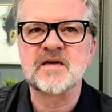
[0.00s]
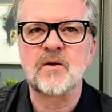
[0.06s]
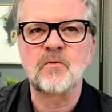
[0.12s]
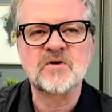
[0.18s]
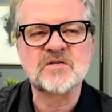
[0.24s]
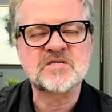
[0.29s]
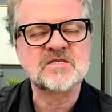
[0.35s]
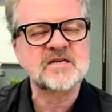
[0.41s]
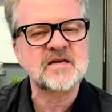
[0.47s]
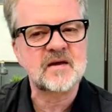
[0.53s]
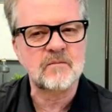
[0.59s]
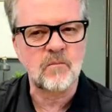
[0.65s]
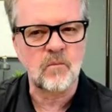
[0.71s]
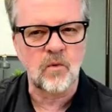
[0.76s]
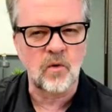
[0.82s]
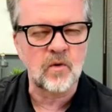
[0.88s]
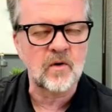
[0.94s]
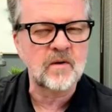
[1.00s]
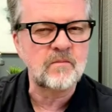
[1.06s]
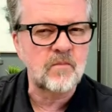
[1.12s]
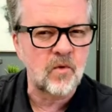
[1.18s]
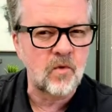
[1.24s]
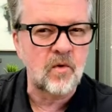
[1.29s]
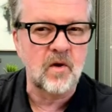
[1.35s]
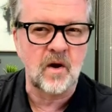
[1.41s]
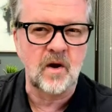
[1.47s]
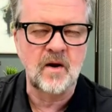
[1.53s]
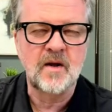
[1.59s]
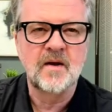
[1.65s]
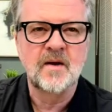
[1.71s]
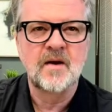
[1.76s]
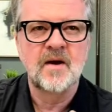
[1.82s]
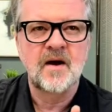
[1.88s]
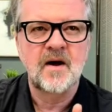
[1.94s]
we're seeing more and more
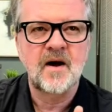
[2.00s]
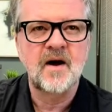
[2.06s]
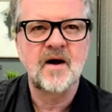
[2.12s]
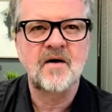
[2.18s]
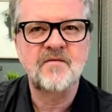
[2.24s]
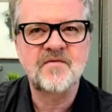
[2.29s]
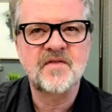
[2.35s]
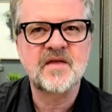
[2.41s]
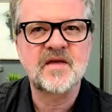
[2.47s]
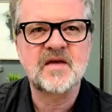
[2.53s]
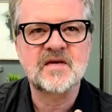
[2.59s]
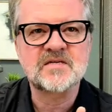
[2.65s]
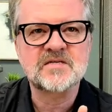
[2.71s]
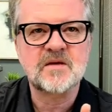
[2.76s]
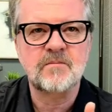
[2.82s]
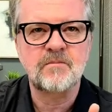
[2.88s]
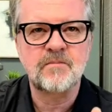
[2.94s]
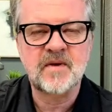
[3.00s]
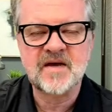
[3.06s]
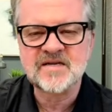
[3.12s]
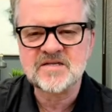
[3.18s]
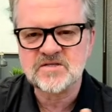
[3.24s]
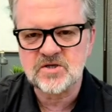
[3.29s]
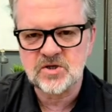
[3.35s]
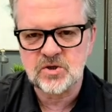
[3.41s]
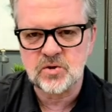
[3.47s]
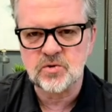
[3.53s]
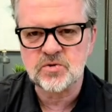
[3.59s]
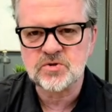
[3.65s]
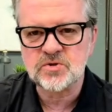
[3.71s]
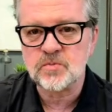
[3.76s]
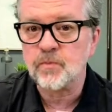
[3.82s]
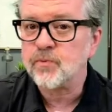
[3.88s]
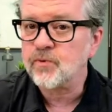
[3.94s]
of these mixed
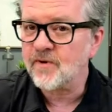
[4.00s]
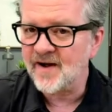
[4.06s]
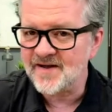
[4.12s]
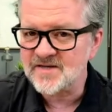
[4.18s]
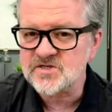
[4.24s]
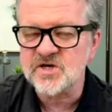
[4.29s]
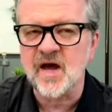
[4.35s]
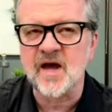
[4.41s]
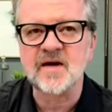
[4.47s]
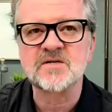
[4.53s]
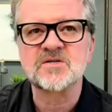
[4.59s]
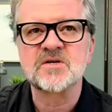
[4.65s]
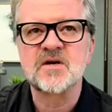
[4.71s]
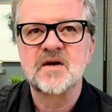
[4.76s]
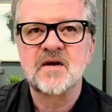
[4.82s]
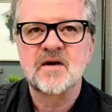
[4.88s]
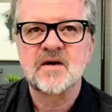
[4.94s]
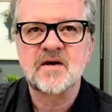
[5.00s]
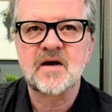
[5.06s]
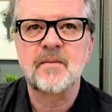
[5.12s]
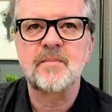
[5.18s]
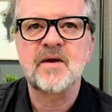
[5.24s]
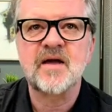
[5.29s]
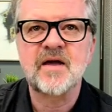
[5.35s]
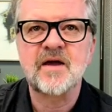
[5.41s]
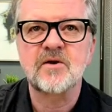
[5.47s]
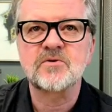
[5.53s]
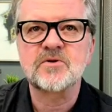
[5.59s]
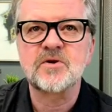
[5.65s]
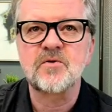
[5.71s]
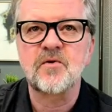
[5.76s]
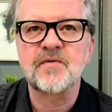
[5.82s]
use projects coming here to North